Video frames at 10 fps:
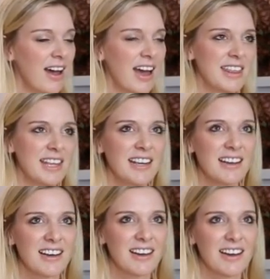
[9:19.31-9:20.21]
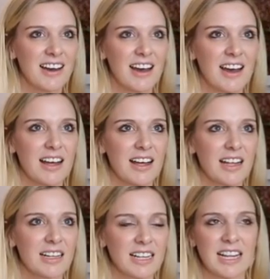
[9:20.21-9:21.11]
I think
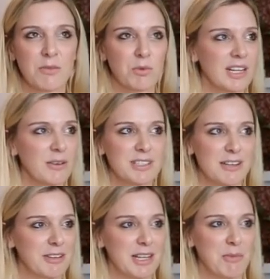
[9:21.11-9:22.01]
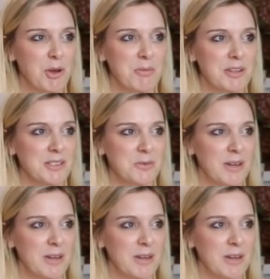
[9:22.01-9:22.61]
like there there were definitely moments